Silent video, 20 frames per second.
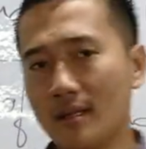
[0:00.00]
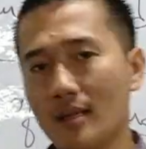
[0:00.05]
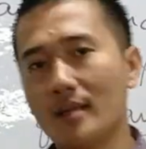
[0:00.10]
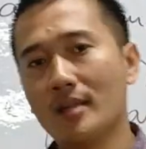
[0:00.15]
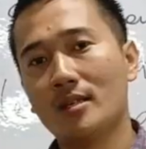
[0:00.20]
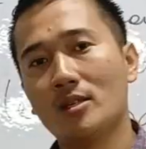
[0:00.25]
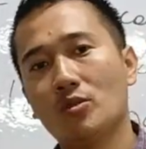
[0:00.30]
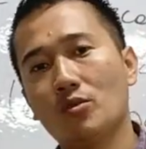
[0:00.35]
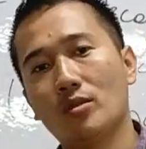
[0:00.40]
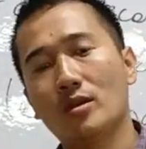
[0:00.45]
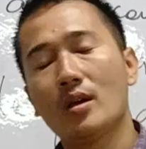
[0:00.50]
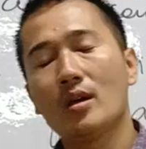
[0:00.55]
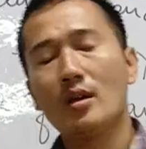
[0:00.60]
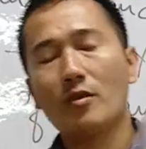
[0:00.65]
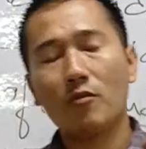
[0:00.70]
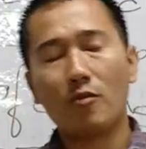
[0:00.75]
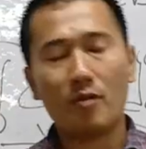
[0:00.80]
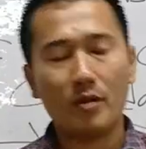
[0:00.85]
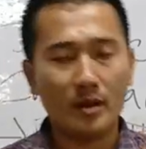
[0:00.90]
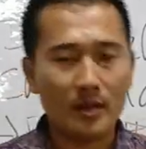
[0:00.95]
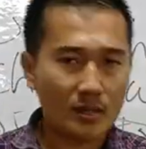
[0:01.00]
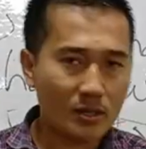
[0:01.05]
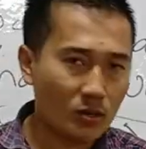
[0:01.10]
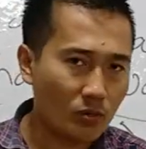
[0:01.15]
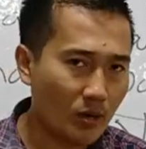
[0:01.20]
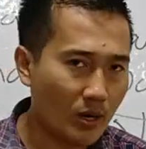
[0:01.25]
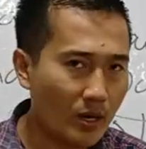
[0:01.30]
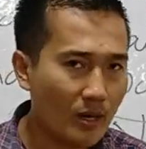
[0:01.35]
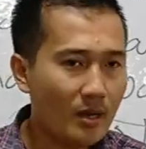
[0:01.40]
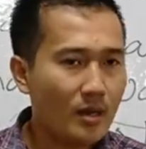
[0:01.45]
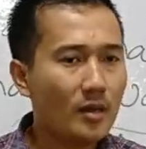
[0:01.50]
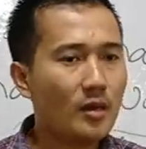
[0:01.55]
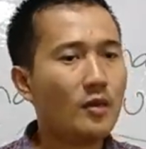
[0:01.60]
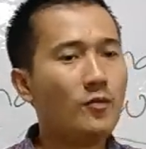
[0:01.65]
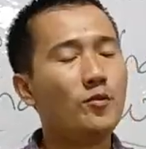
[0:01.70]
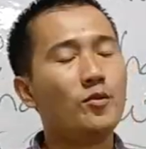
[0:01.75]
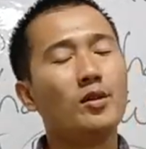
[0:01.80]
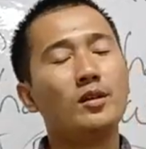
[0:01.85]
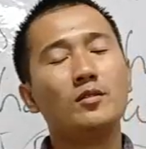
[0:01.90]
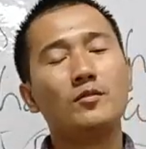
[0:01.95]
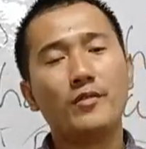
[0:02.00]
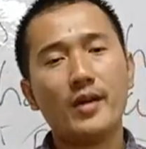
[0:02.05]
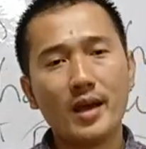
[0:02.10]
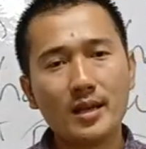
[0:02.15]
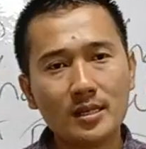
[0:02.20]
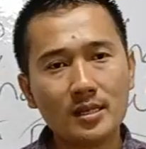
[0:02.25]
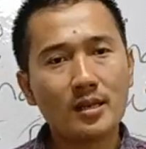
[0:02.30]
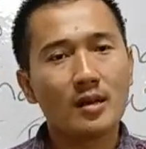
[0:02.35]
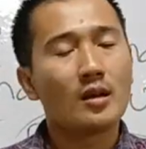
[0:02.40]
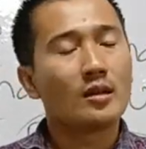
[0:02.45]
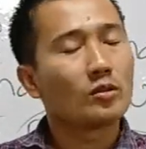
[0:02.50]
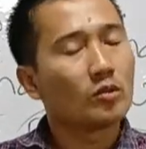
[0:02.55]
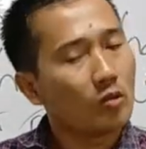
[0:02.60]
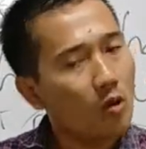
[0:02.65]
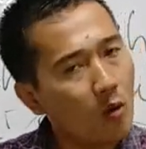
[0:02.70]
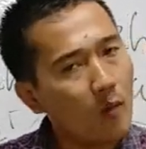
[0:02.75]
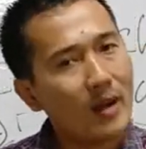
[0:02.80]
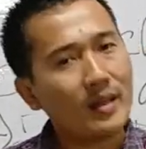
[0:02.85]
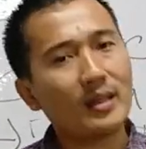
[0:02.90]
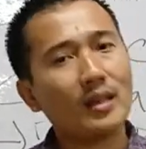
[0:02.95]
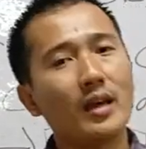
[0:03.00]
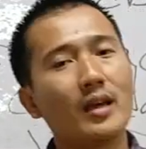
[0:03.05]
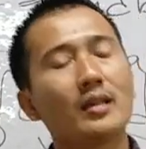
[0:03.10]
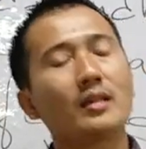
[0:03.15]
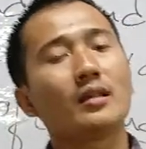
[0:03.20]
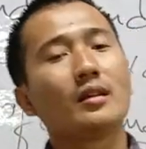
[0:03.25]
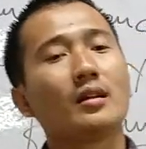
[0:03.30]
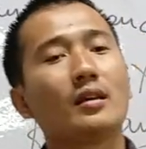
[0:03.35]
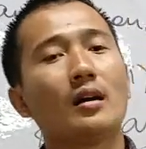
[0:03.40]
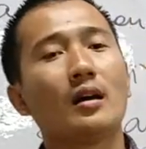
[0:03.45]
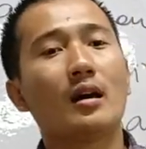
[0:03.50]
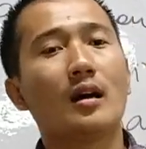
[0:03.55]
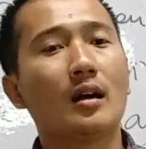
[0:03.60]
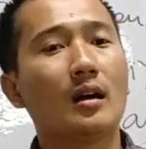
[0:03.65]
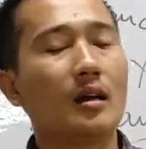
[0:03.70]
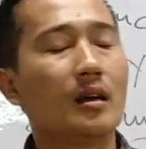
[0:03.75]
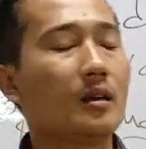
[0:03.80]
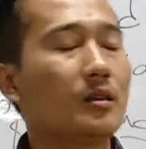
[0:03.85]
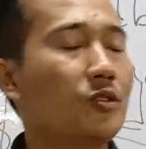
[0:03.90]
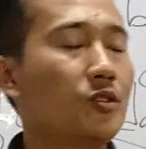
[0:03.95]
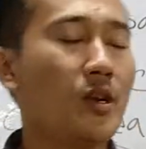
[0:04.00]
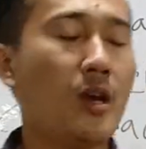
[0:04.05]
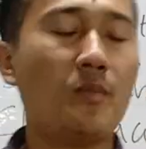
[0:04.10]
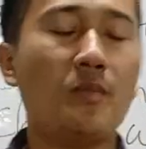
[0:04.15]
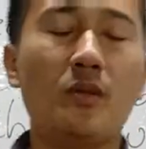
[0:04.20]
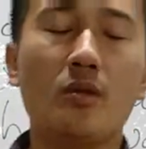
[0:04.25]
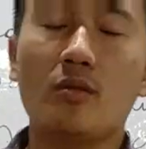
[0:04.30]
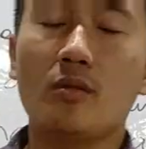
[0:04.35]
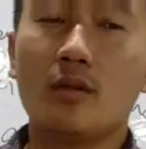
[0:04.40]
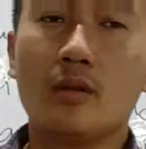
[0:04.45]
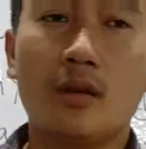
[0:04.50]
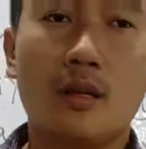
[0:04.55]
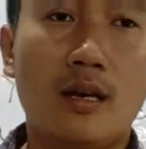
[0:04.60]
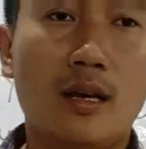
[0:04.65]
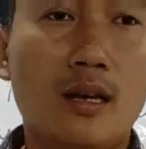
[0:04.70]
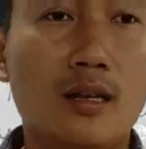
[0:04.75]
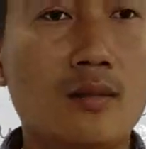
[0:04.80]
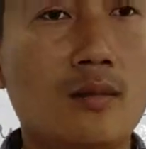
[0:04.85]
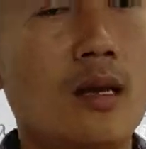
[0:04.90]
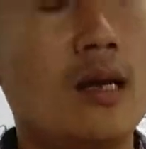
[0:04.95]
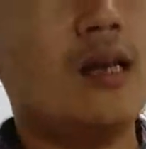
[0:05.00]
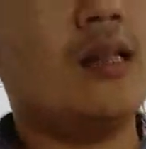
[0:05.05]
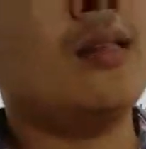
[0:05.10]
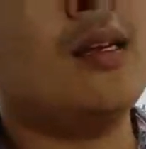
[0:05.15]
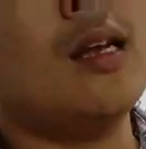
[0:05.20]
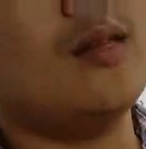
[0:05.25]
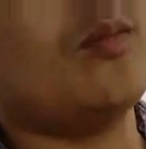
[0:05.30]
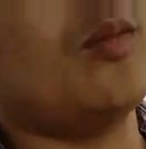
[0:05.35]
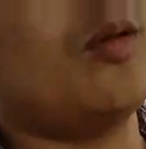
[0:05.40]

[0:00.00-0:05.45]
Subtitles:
in history. For history, if you invest, no one can trap you. In Indian